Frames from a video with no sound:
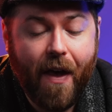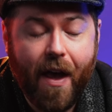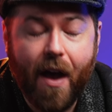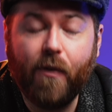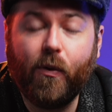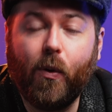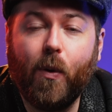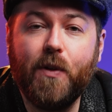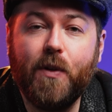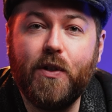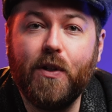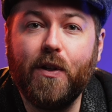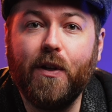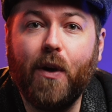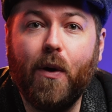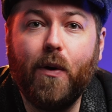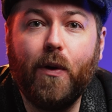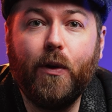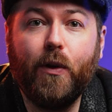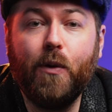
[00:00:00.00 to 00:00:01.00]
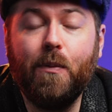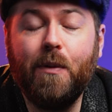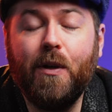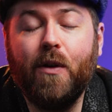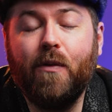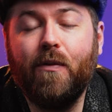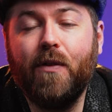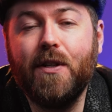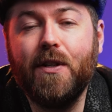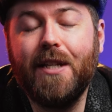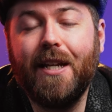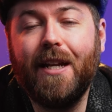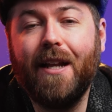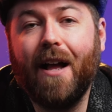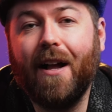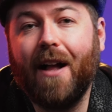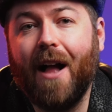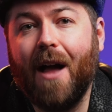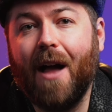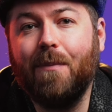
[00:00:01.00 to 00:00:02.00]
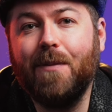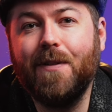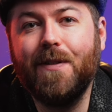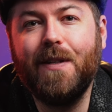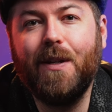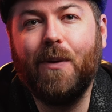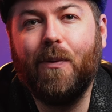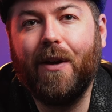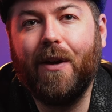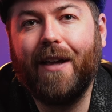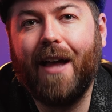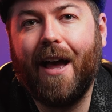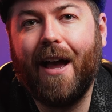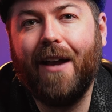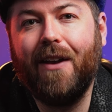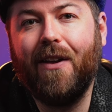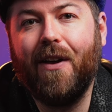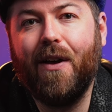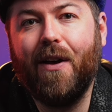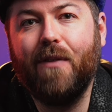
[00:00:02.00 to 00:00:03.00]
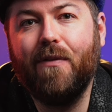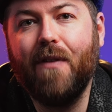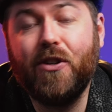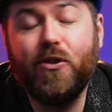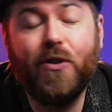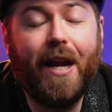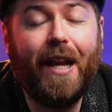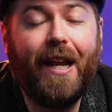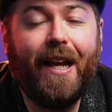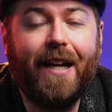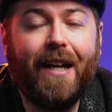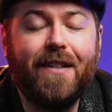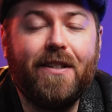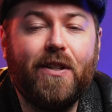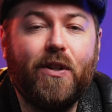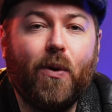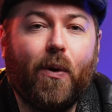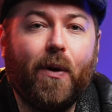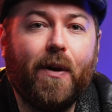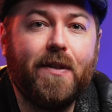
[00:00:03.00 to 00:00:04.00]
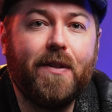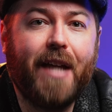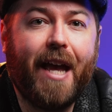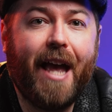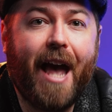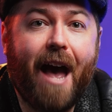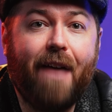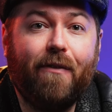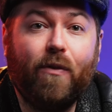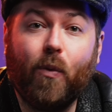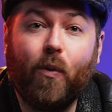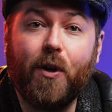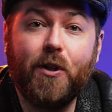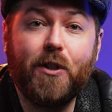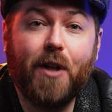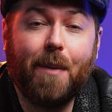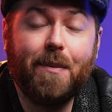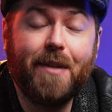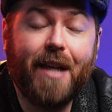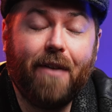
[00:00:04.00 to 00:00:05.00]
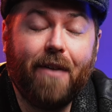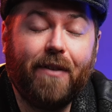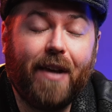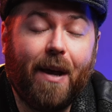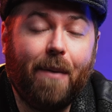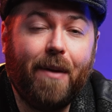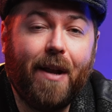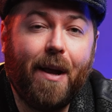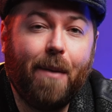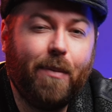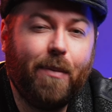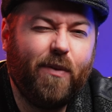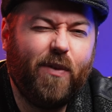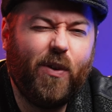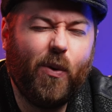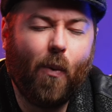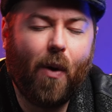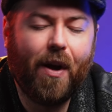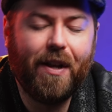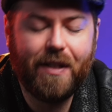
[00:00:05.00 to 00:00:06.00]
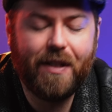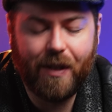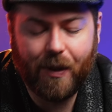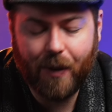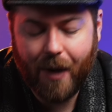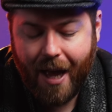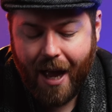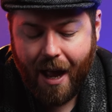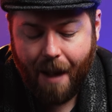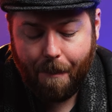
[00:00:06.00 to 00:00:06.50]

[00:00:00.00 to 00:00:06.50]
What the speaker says: Of course, you can go to lumauniversity.com to see what kind of training and tutorials I have and workshops I have coming up if you want to.